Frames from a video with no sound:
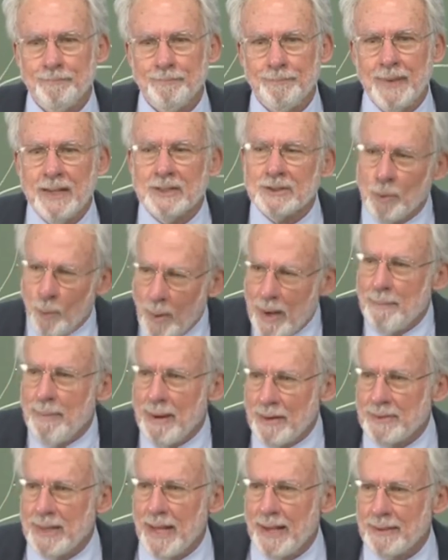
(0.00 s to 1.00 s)
So, what
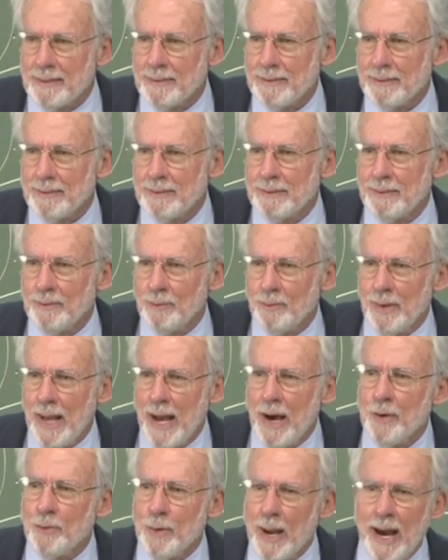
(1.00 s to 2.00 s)
about that?
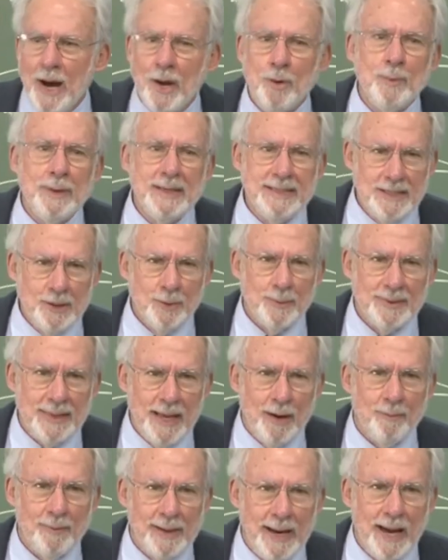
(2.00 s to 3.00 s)
How do, how do we deal with
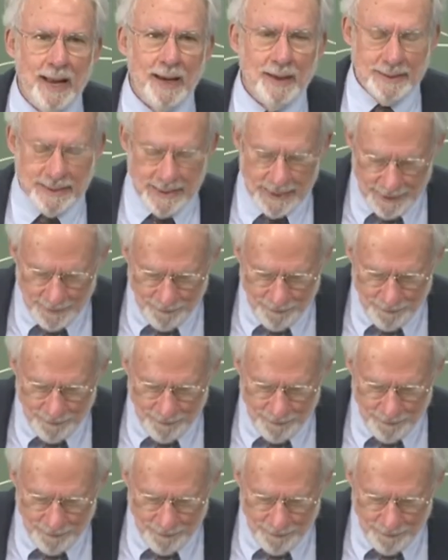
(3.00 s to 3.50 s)
that reality?